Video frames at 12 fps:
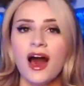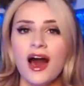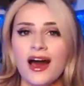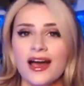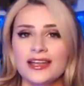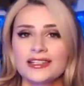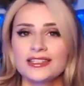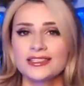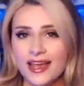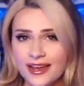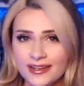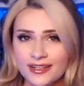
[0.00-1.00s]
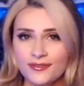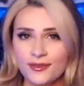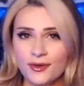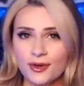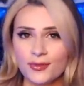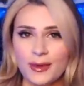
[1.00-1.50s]
I decided
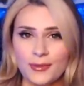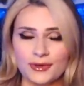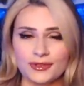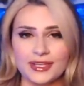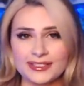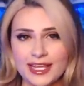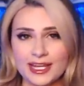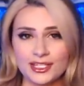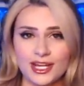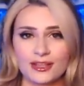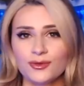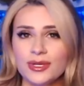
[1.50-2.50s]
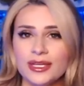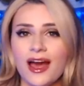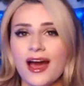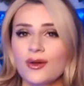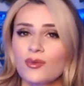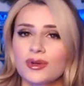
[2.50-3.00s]
for my birthday slash Halloween,
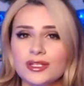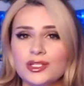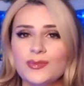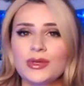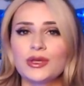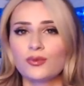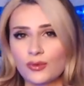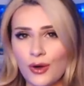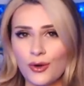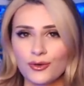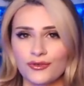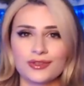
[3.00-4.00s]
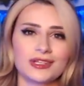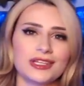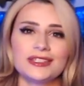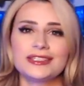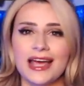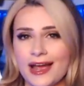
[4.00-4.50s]
I wanted to be Rogue for the
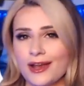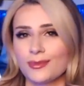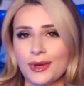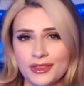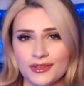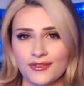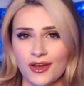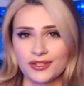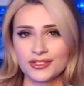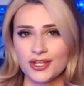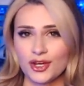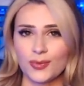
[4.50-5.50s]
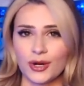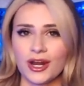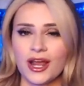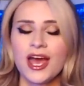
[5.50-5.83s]
entire month of October.